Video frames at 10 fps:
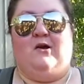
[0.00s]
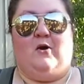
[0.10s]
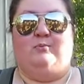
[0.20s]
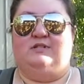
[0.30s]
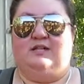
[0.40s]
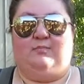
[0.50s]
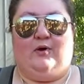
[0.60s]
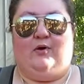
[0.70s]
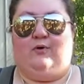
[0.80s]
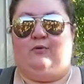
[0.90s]
Home
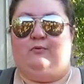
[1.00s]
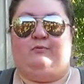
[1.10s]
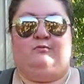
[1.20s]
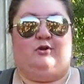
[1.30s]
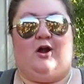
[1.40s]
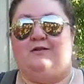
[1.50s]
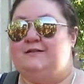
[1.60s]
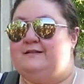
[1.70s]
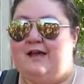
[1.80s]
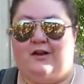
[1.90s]
Depot,
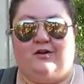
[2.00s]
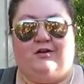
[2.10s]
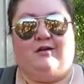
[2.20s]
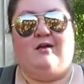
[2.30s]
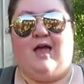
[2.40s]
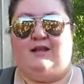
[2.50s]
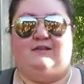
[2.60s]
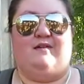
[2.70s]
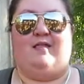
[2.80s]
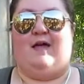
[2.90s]
Garden Center,
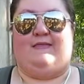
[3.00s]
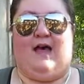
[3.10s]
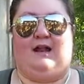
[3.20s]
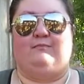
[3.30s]
anything like that.